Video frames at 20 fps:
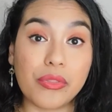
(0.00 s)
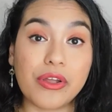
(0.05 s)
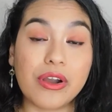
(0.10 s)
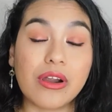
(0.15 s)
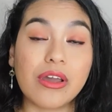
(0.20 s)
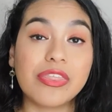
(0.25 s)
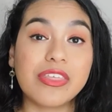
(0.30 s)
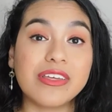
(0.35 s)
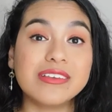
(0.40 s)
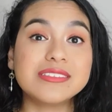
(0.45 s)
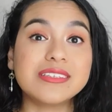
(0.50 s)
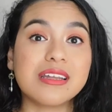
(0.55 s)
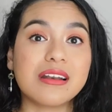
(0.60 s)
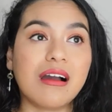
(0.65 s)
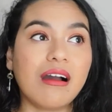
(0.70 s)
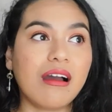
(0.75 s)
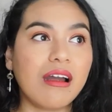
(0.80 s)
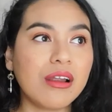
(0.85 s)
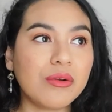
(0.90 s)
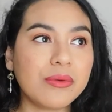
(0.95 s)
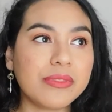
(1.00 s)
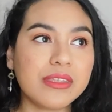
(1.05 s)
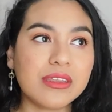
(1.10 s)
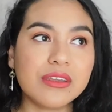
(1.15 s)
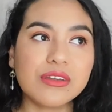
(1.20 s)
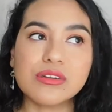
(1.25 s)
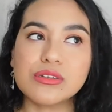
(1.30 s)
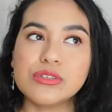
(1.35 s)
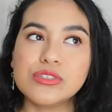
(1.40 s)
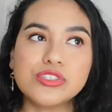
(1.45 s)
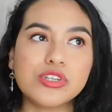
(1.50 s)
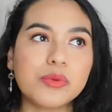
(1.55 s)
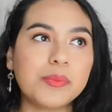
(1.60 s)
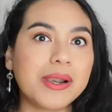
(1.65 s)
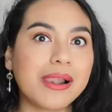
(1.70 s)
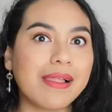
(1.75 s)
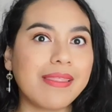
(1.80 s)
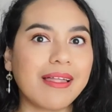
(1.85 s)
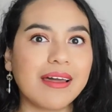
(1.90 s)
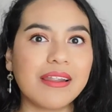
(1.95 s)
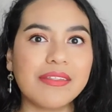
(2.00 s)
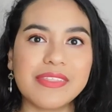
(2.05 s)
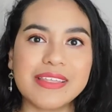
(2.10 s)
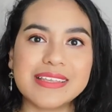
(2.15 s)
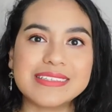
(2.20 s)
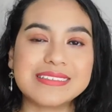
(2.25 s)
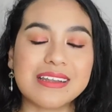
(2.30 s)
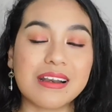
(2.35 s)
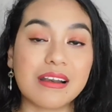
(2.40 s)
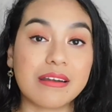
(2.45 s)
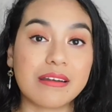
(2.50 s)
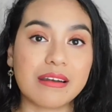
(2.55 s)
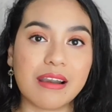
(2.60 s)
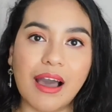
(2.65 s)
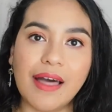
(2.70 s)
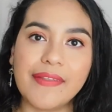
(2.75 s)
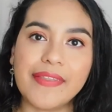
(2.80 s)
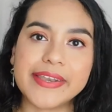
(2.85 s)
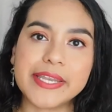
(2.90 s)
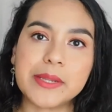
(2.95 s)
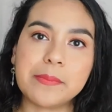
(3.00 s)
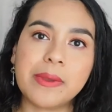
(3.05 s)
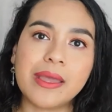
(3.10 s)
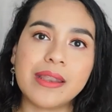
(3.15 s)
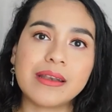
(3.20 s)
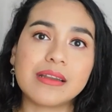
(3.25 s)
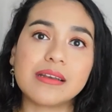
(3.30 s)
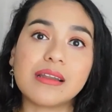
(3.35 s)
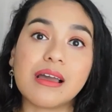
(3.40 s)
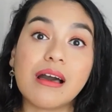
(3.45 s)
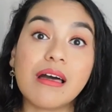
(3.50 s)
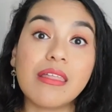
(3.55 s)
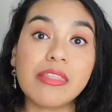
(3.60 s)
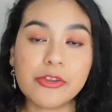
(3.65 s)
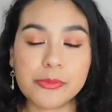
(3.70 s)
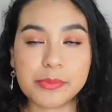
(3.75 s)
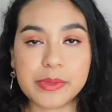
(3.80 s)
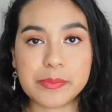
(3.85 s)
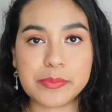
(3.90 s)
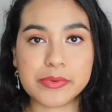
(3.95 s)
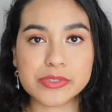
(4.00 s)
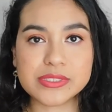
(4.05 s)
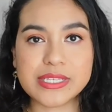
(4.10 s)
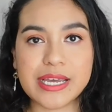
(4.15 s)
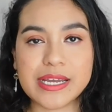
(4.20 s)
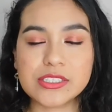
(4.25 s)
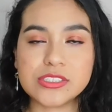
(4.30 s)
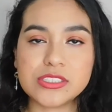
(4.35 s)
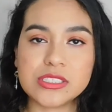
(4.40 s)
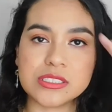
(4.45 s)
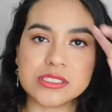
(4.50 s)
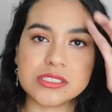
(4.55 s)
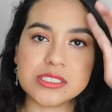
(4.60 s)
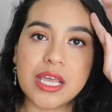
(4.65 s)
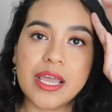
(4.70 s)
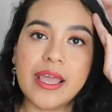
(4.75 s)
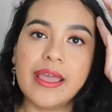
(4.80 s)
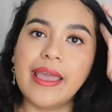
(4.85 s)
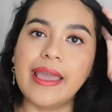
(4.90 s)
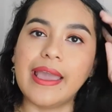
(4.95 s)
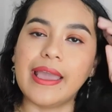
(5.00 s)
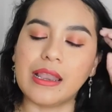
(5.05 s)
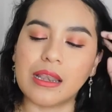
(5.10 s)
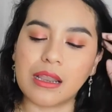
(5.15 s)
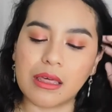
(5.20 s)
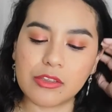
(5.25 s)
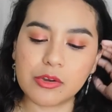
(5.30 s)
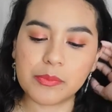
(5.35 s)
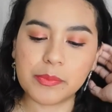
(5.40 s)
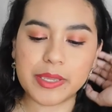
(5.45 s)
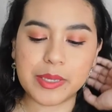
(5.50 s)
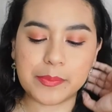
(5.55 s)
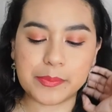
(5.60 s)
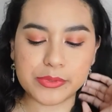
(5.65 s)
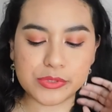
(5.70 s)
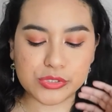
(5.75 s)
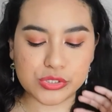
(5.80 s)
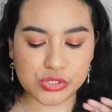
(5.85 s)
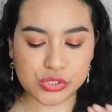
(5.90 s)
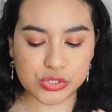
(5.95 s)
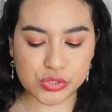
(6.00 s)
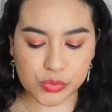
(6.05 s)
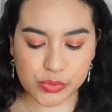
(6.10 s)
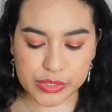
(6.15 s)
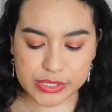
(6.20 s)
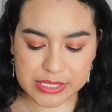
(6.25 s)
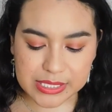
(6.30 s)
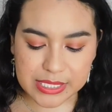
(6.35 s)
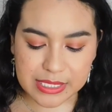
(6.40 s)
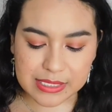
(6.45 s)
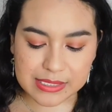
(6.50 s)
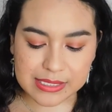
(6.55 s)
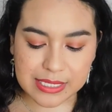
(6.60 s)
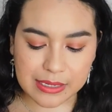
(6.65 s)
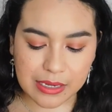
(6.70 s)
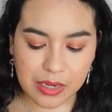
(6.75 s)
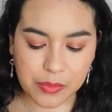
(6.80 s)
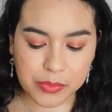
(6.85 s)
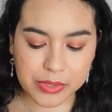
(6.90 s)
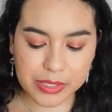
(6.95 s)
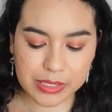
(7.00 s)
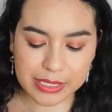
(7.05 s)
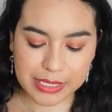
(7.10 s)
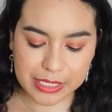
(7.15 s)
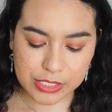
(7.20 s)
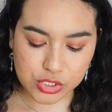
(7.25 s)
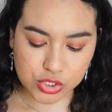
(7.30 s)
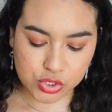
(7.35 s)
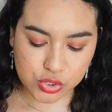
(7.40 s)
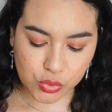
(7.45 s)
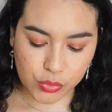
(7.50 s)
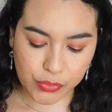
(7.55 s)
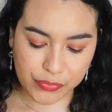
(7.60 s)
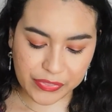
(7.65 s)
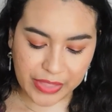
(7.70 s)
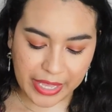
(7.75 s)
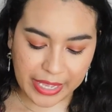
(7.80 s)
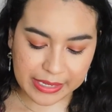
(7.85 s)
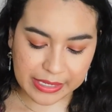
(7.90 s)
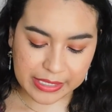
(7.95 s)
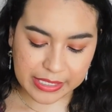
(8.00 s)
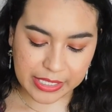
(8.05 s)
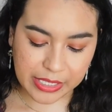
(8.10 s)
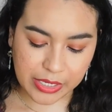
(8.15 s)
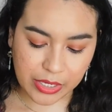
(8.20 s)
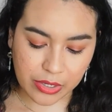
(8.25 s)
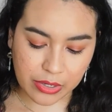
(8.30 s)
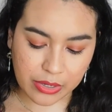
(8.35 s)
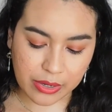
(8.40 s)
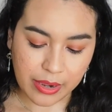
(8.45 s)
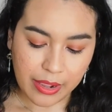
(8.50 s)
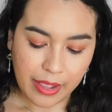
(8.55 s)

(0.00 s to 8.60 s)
There are things that are within your control, but a lot of things that are not, that depend on other people's actions and other people's choices, and I really enjoyed that here.